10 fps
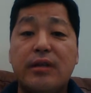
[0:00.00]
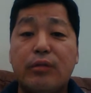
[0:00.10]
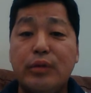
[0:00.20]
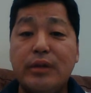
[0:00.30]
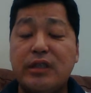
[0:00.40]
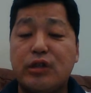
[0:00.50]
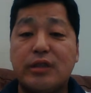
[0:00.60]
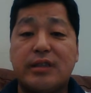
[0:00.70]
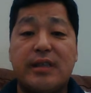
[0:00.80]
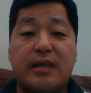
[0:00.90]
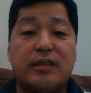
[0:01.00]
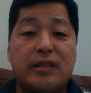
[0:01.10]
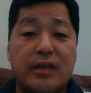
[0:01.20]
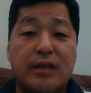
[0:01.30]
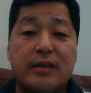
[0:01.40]
of the research that is
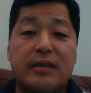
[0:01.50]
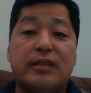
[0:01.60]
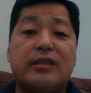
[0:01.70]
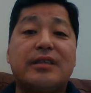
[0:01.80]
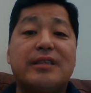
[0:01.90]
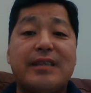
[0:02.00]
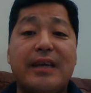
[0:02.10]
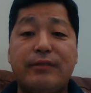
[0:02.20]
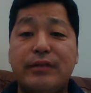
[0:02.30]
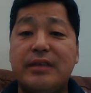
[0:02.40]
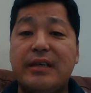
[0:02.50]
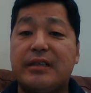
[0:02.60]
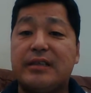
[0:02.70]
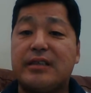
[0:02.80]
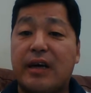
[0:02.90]
done into the safety
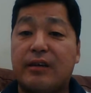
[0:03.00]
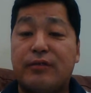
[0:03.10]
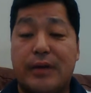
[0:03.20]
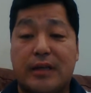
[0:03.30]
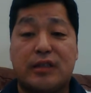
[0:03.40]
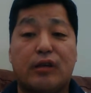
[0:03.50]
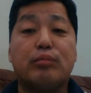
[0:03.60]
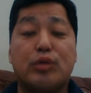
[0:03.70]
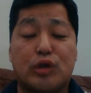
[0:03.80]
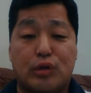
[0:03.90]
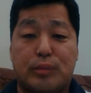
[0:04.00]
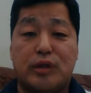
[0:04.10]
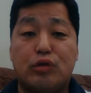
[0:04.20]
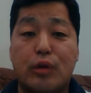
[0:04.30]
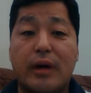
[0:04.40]
and side effects of
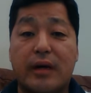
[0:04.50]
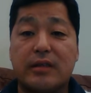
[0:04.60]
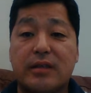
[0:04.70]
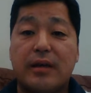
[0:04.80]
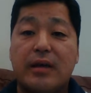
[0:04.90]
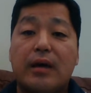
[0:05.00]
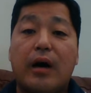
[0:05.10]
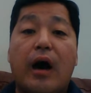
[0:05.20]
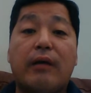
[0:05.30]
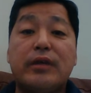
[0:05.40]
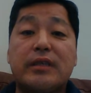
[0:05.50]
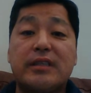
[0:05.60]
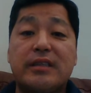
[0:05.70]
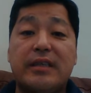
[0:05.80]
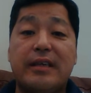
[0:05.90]
prescription drugs.
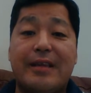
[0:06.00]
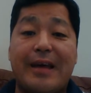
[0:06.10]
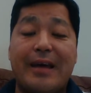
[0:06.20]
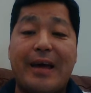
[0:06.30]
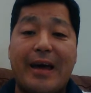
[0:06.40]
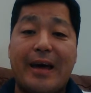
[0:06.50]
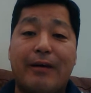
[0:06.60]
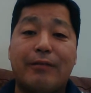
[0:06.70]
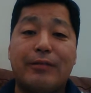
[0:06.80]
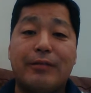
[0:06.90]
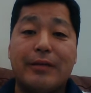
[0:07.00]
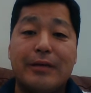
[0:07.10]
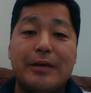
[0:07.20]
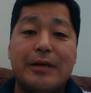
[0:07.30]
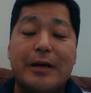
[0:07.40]
Obviously, they have
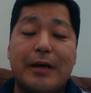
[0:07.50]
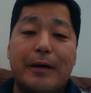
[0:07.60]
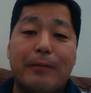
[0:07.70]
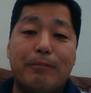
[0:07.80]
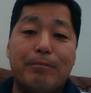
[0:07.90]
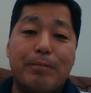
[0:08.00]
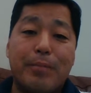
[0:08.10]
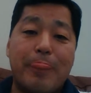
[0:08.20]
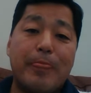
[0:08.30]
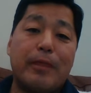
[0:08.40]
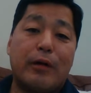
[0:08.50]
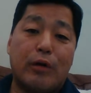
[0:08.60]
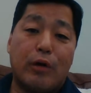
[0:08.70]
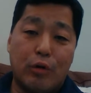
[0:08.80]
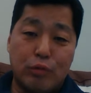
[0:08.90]

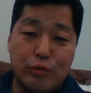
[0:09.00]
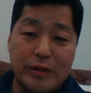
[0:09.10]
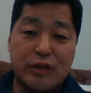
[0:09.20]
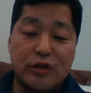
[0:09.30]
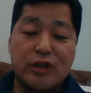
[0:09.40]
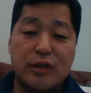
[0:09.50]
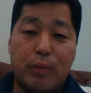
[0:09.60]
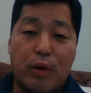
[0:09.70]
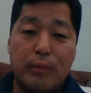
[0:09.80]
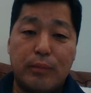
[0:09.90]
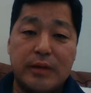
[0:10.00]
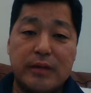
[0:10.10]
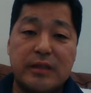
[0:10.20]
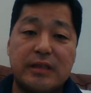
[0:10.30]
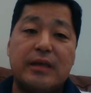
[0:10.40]
their own research
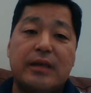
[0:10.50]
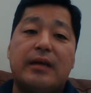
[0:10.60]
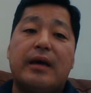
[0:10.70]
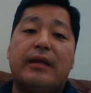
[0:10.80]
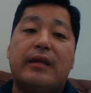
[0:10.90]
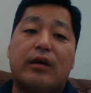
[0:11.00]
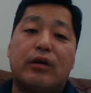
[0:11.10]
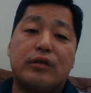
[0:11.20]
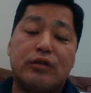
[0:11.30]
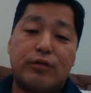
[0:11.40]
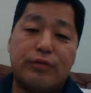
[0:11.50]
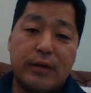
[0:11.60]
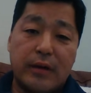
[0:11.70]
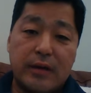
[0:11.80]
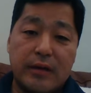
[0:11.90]
departments, and they also
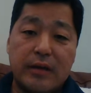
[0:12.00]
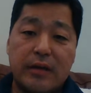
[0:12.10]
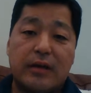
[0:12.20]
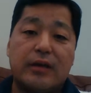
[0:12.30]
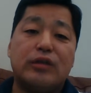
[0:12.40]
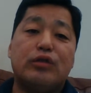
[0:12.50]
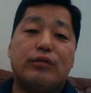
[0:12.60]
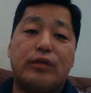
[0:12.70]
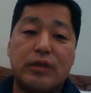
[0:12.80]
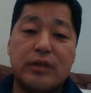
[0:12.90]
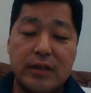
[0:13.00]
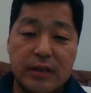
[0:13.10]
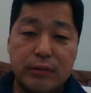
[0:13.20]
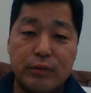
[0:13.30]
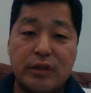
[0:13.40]
fund
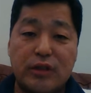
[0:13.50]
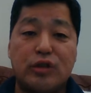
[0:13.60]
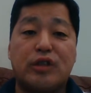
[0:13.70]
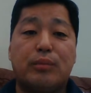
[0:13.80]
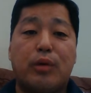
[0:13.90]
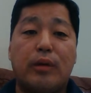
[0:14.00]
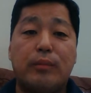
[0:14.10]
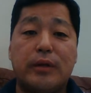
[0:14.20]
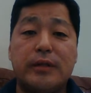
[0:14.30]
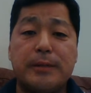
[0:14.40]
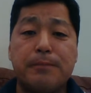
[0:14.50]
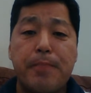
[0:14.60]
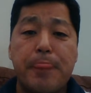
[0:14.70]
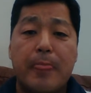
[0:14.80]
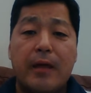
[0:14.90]
university research
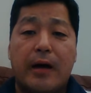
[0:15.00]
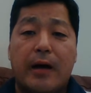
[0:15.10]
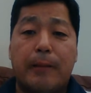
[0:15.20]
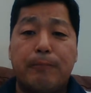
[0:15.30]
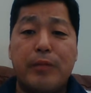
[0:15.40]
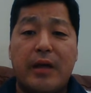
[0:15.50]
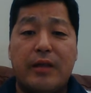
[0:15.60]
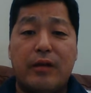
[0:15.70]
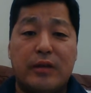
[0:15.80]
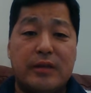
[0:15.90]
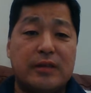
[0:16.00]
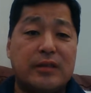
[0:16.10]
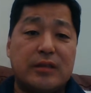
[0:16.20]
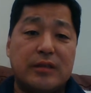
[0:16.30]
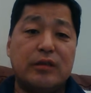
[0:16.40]
departments. And there
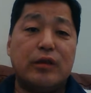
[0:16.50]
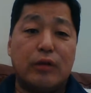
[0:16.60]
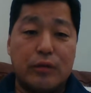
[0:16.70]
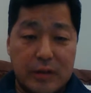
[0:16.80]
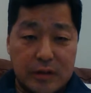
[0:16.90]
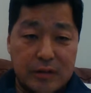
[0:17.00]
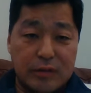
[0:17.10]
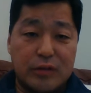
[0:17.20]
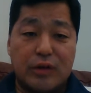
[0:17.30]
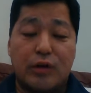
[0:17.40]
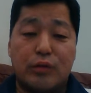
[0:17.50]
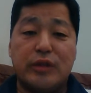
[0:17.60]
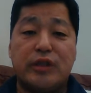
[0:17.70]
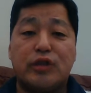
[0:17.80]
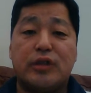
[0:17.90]
is, the
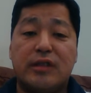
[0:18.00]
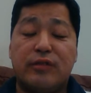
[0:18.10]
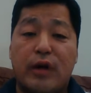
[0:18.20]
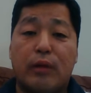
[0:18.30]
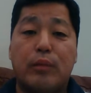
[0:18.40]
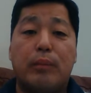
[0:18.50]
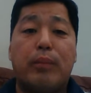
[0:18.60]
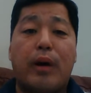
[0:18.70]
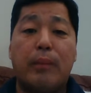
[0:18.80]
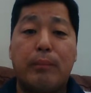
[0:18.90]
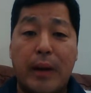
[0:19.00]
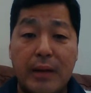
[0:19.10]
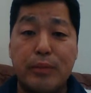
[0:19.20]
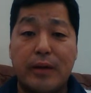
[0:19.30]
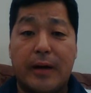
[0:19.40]
research and development
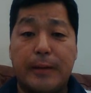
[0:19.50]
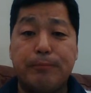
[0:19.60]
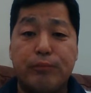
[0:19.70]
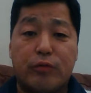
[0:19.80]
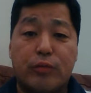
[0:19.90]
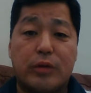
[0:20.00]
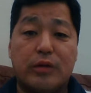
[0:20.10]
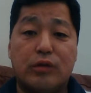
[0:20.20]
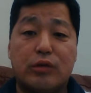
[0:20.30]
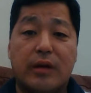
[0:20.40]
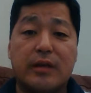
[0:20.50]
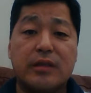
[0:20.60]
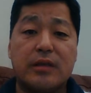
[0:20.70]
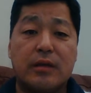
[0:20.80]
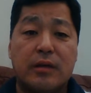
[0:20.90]
pipeline for new
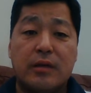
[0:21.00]
drugs.